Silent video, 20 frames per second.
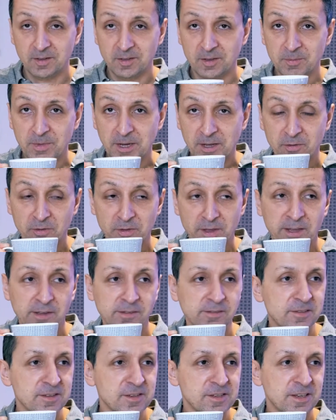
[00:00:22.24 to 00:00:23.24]
main
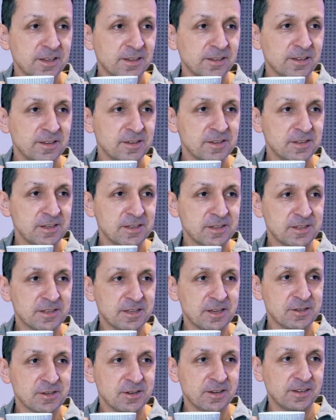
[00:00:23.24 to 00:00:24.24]
thing, seeing as it's
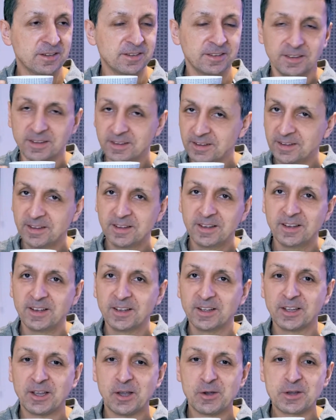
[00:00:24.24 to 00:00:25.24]
such a
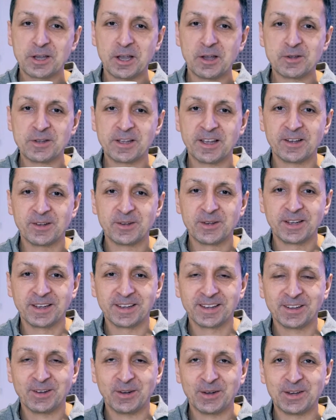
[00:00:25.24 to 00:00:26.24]
go
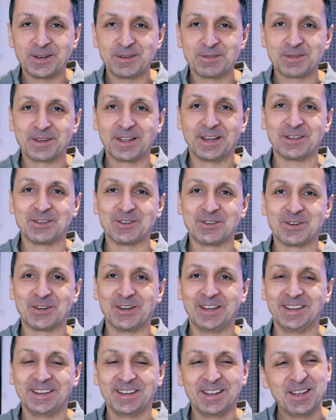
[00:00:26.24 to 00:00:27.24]
kind of
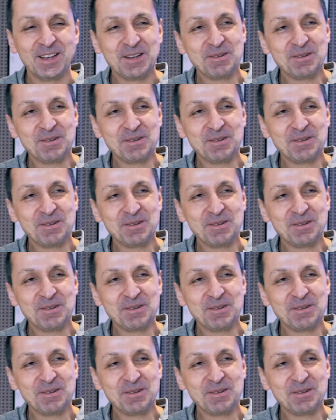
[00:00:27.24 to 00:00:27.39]
country.